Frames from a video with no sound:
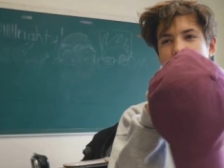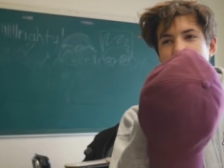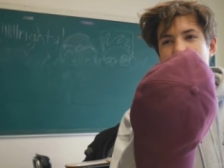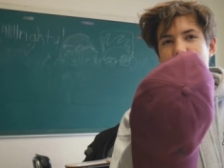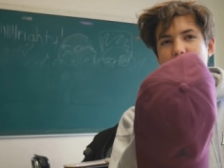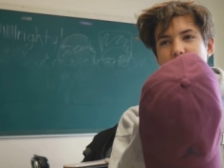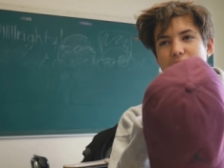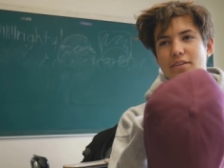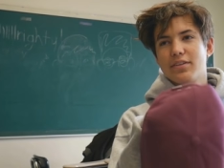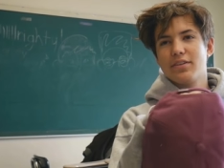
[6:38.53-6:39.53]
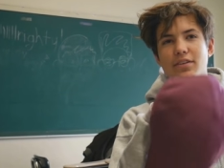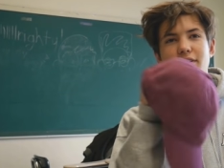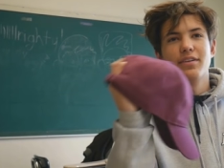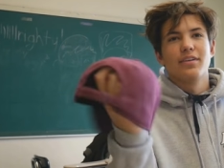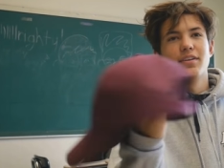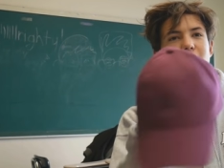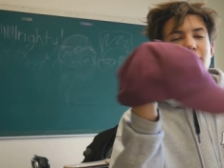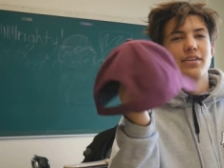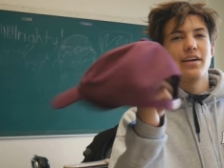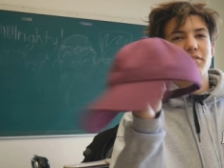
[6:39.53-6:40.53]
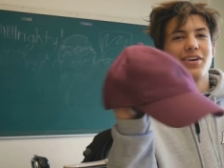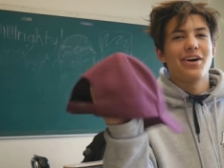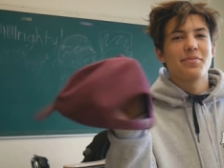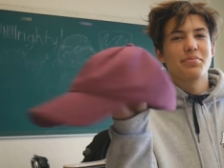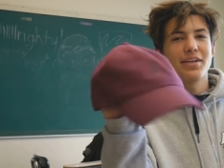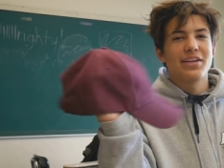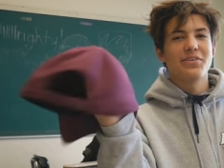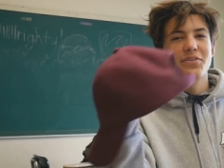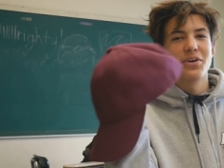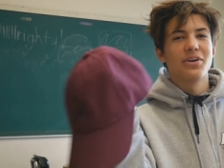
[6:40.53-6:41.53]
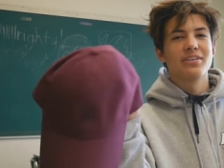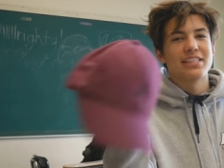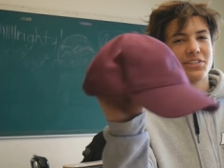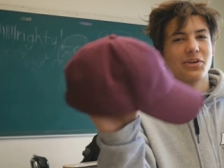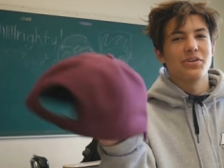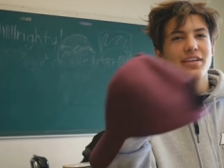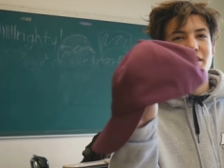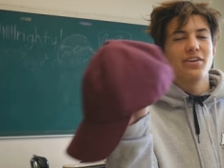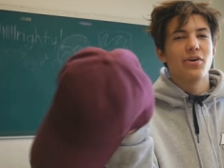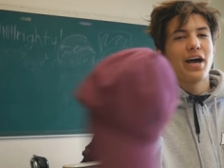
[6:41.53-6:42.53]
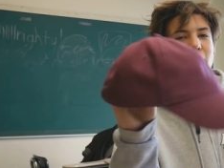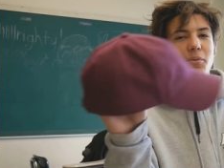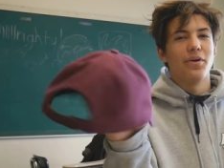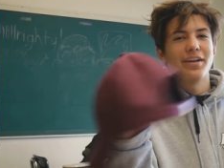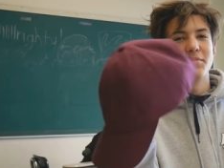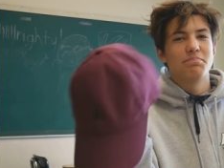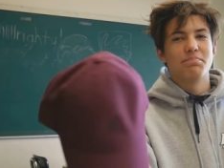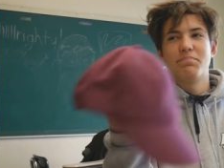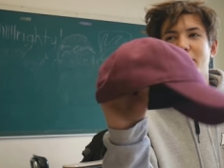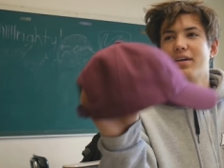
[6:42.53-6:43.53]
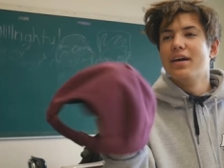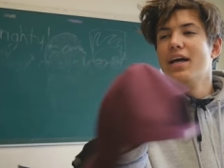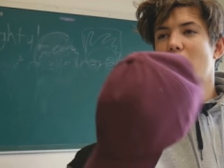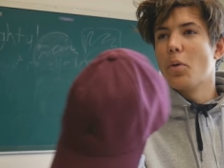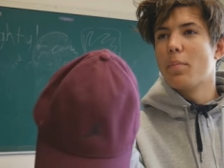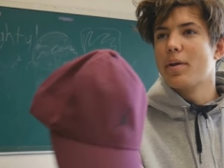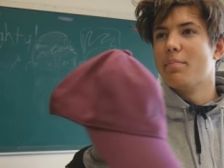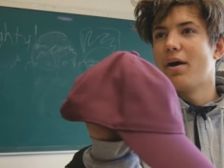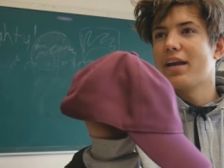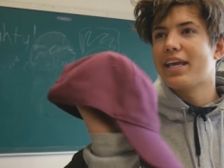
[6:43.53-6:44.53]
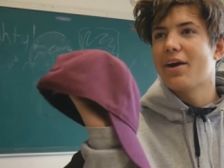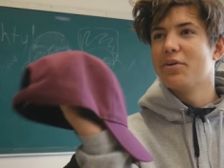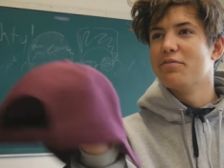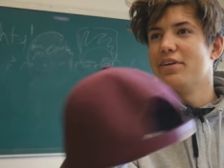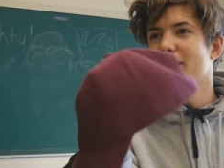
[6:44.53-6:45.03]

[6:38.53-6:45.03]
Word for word: We're just how, how many you girls you've gotten. I've gotten plenty of girls. That's all you need to know. I don't want to. How many? How many? Don't want to put a body count in the